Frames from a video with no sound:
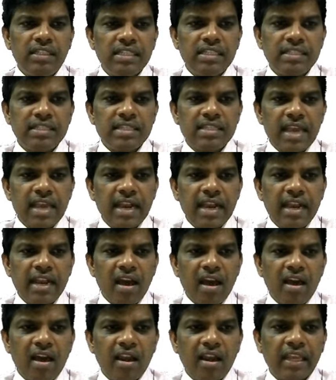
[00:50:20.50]
side
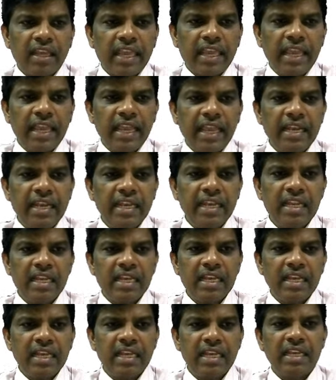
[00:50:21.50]
alkene.
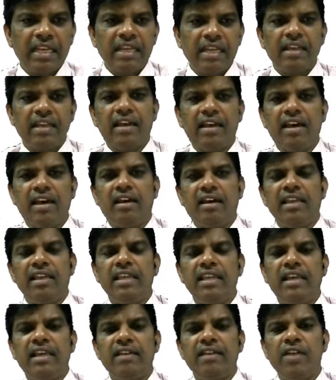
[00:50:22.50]

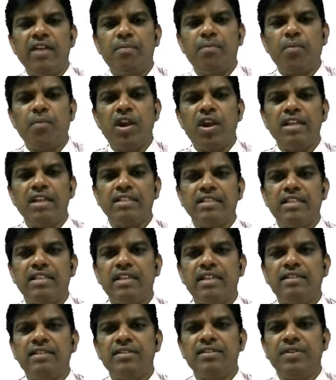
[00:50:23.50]
Here one point is there,
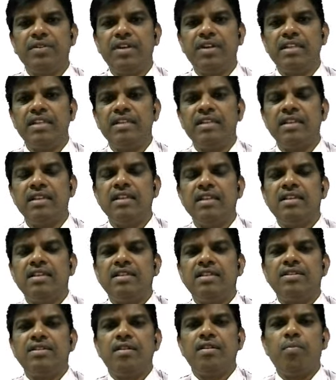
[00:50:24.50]
students.
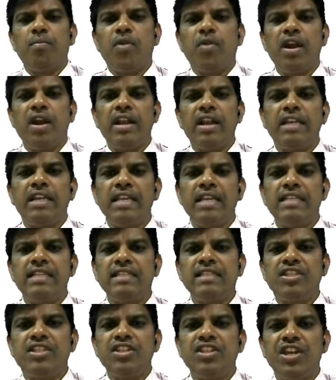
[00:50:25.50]
So the point is
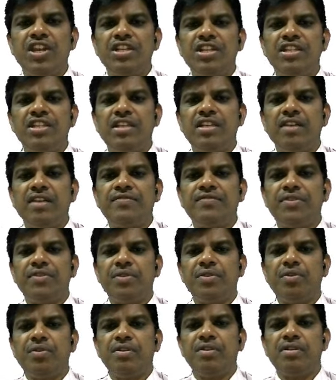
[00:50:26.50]
Sage-Jeff's
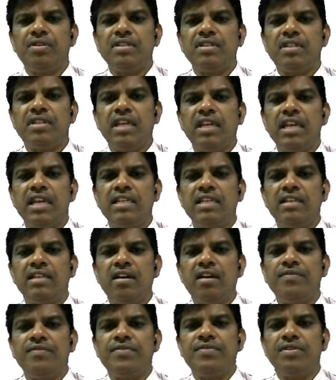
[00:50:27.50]
rule.
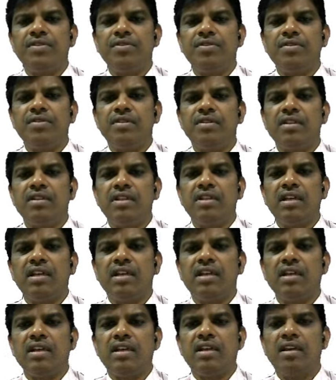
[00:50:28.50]
Sage-Jeff's rule.
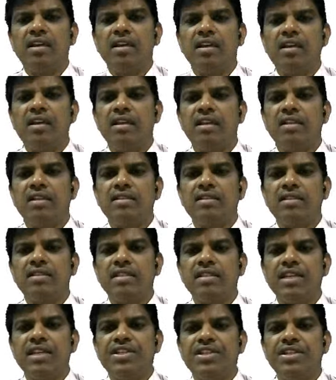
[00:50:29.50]

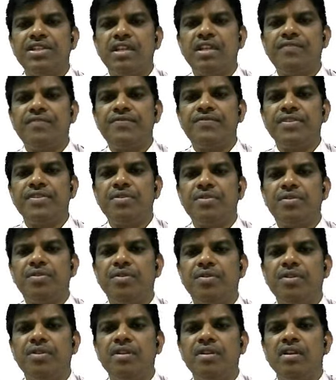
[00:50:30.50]
Sage-Jeff's rule.
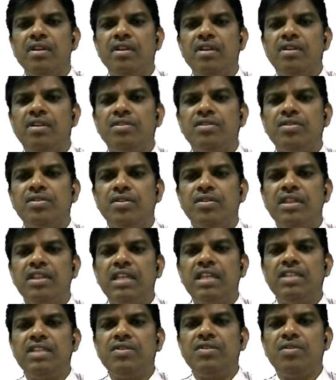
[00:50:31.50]
So
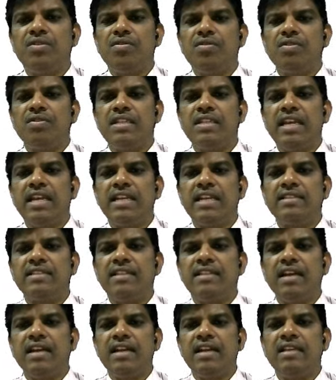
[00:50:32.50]
this rule states
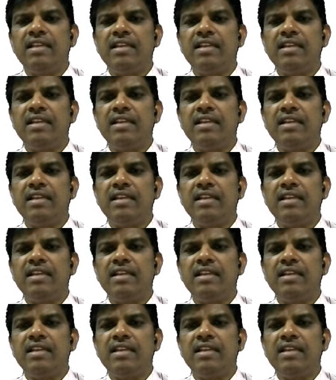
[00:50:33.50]
that,